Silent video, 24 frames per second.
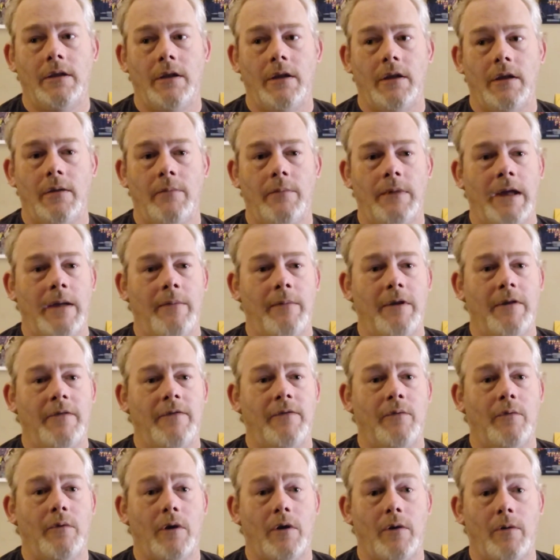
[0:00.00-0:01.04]
uh, Batman
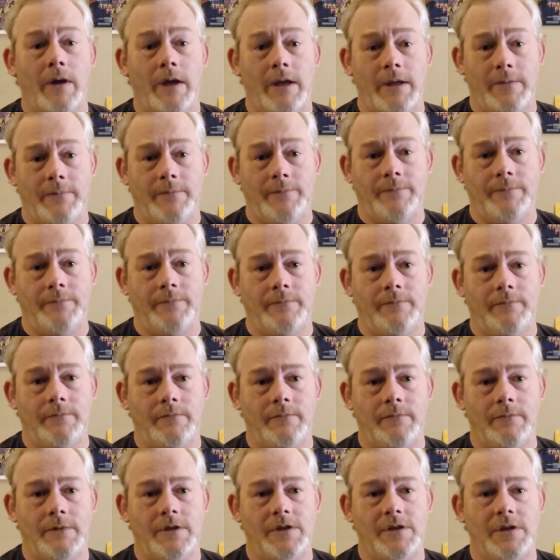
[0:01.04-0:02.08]
408.
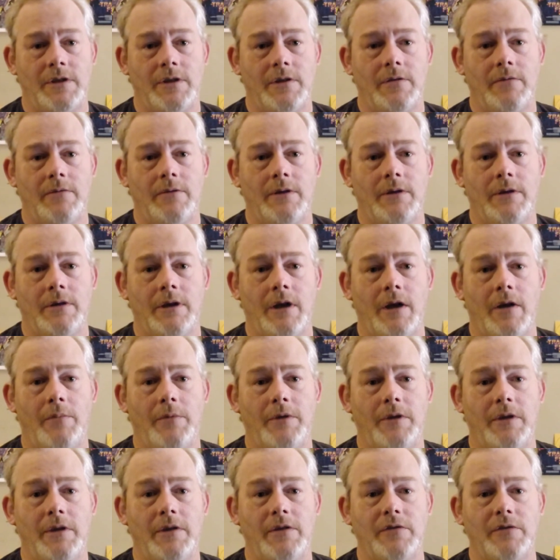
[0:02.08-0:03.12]
So I uh, hope
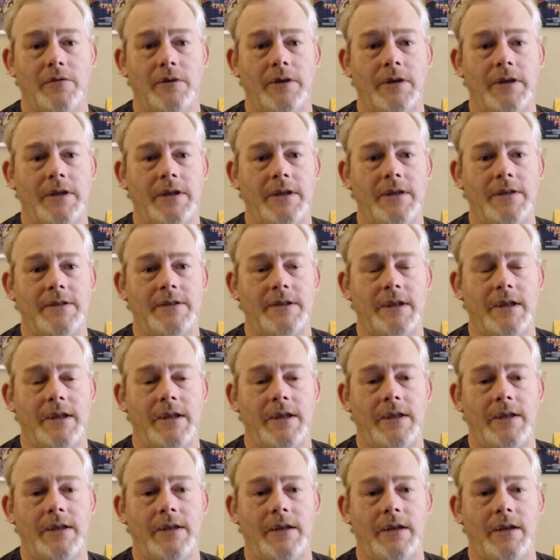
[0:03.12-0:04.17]
you enjoyed this,
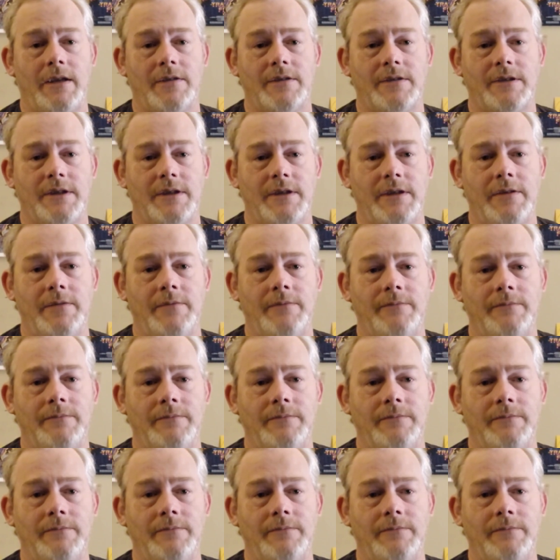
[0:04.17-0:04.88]
and I'll see you.